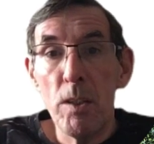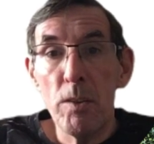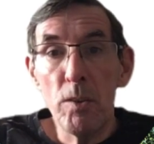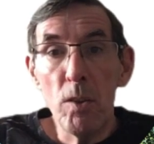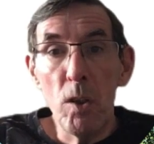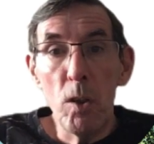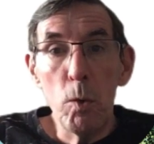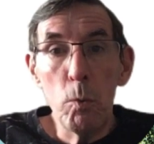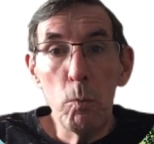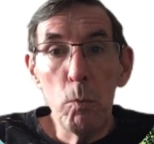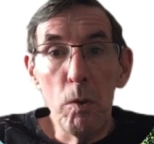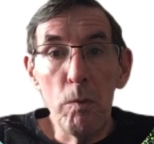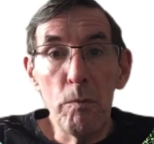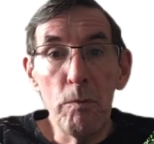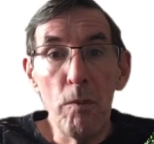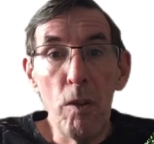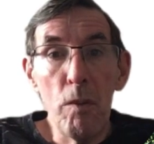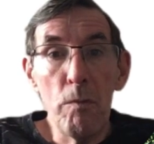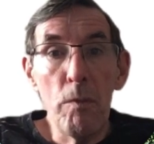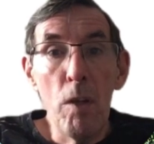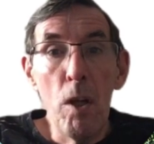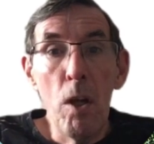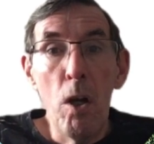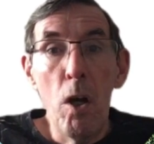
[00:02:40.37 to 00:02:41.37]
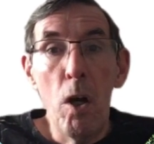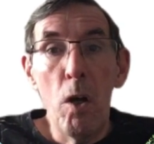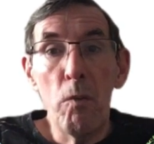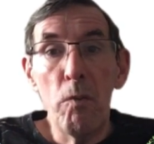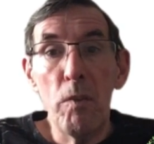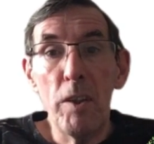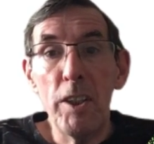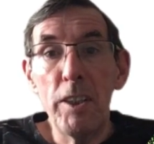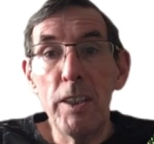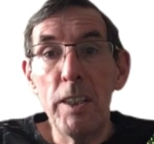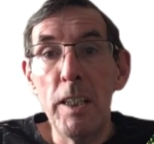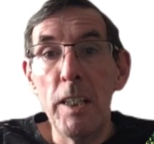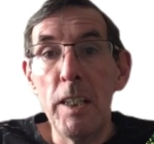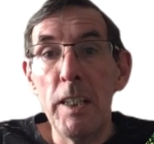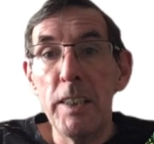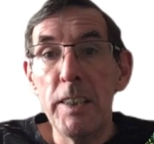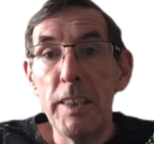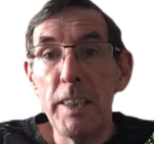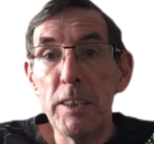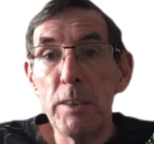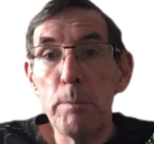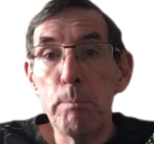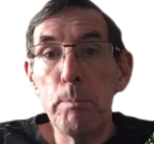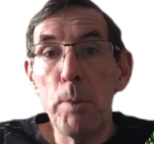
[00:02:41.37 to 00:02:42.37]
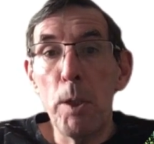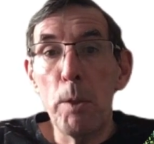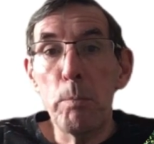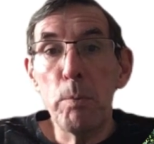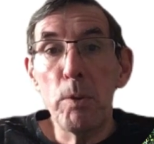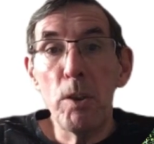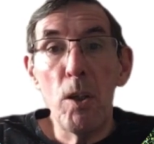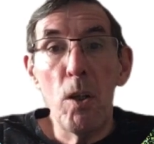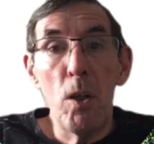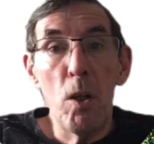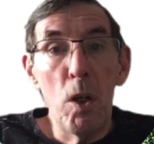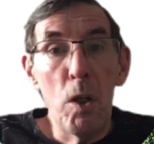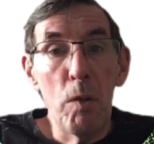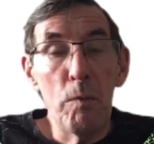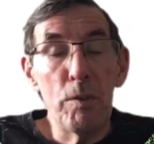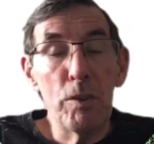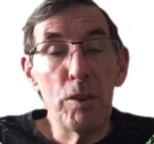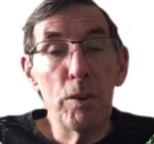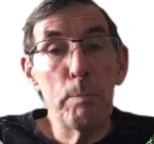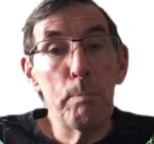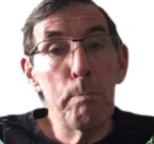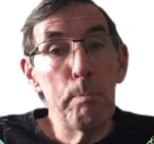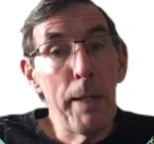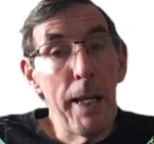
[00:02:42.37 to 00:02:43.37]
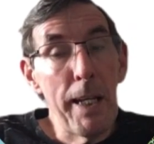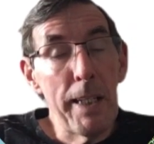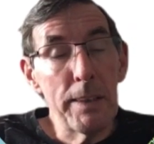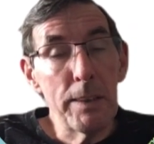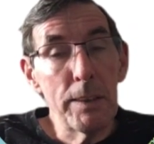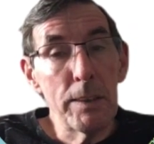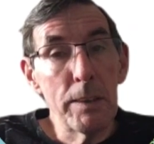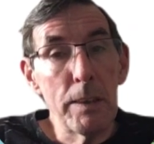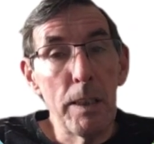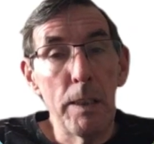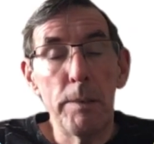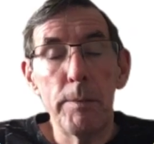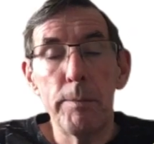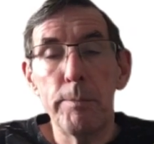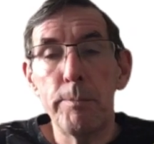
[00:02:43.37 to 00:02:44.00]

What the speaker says: Not one of this popular author's best.